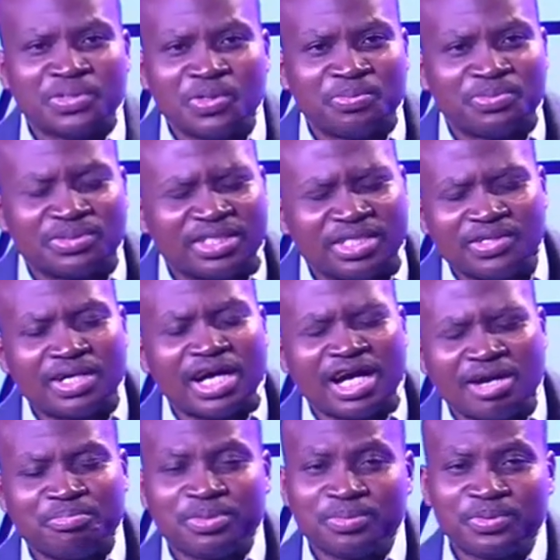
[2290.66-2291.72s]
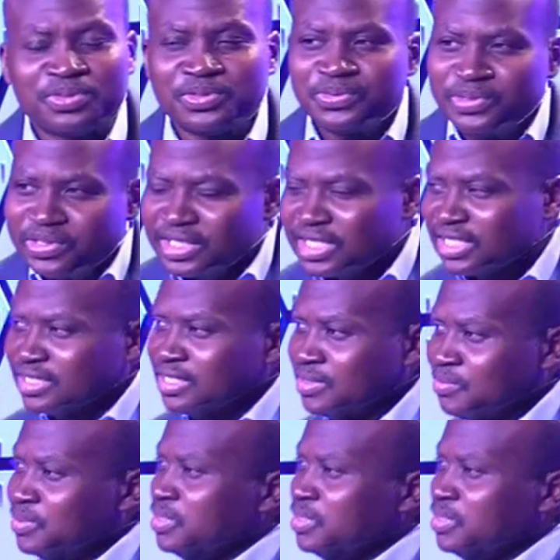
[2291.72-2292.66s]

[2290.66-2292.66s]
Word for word: open, they don't have people to work, will